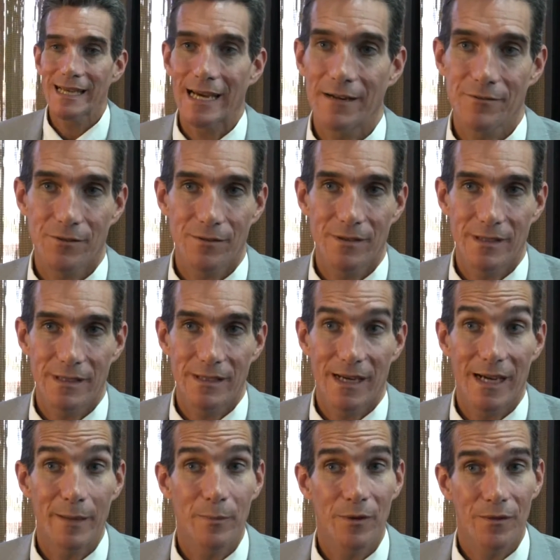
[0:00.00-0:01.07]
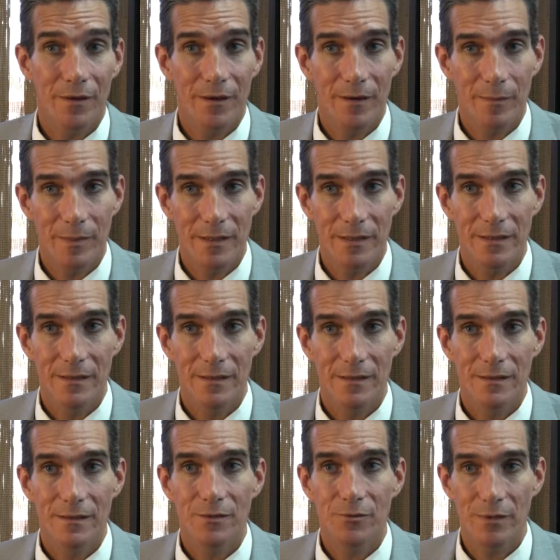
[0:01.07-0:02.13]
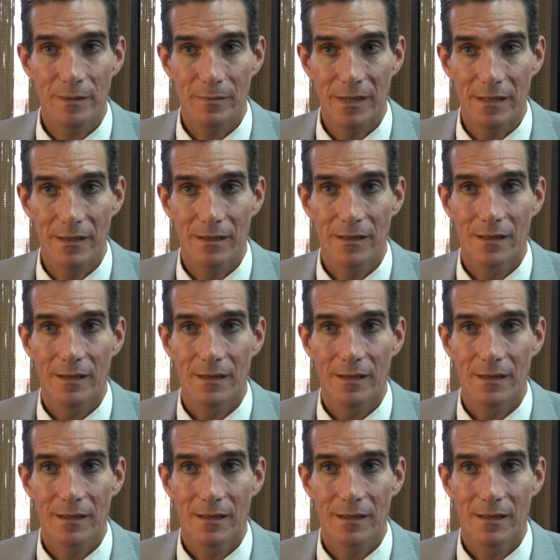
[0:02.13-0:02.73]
after the hypertherapy treatment,